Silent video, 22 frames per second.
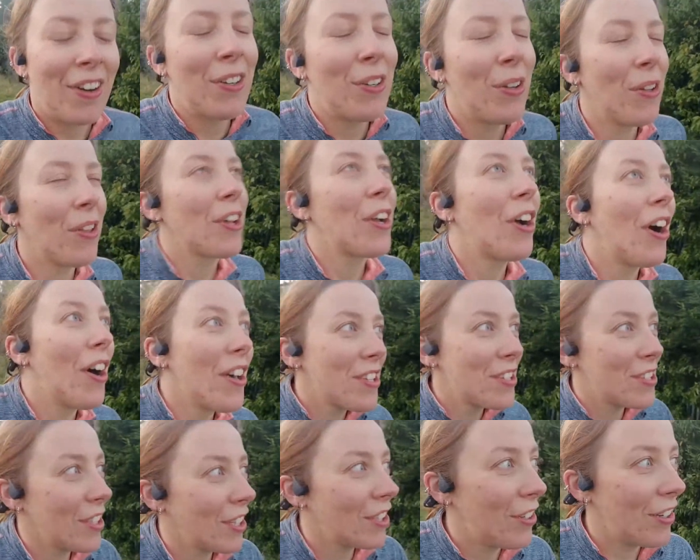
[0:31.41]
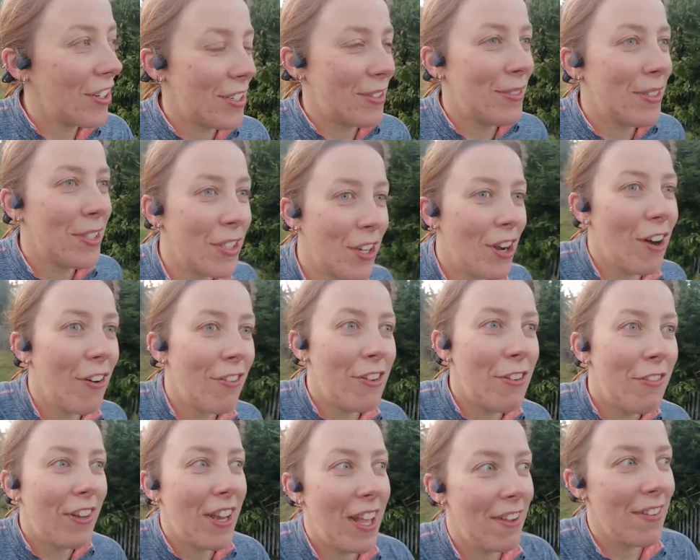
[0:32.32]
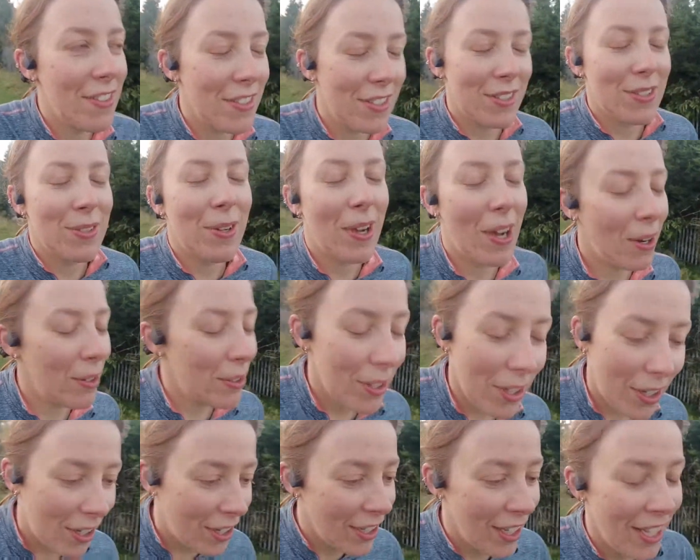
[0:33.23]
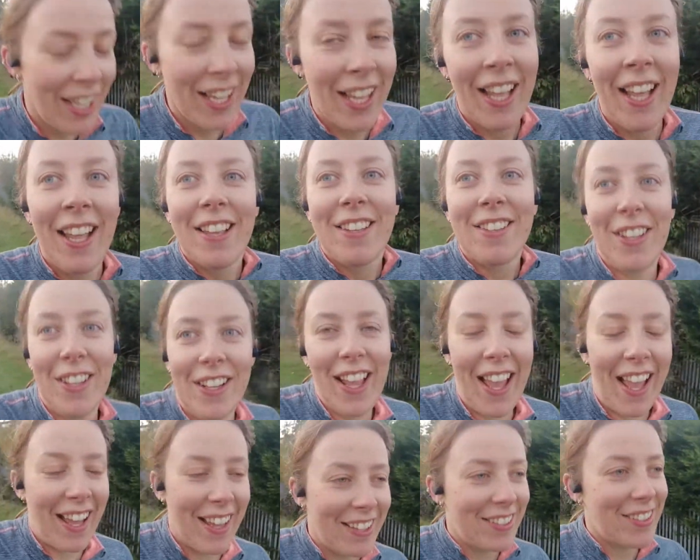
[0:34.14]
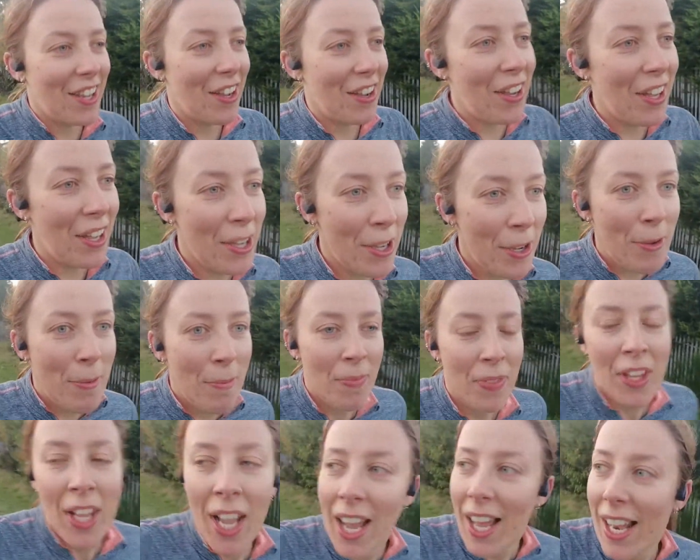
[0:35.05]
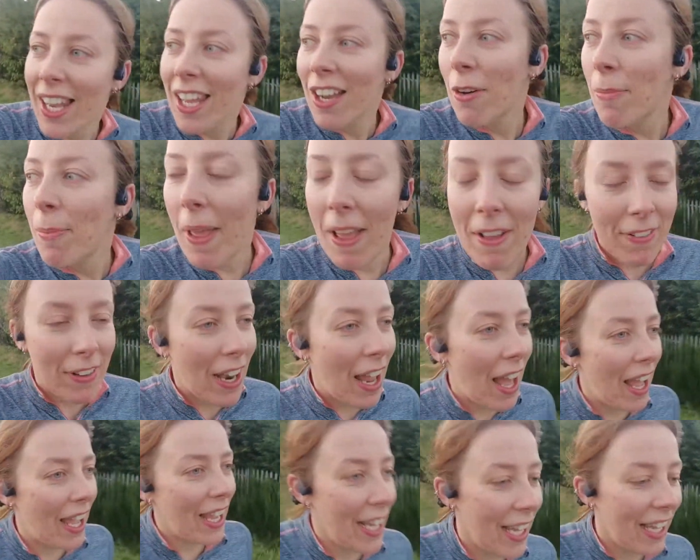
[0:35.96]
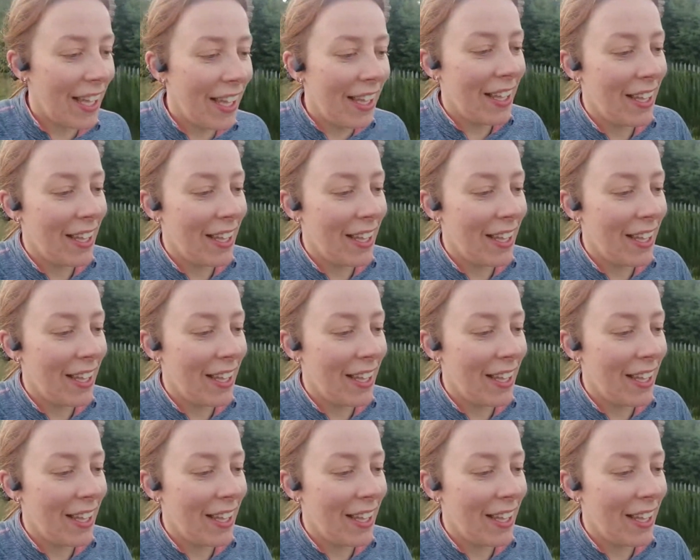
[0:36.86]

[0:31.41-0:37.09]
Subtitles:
all the Costa Christmas coffee flavours as well. Oh, so yeah, so a little bit of light.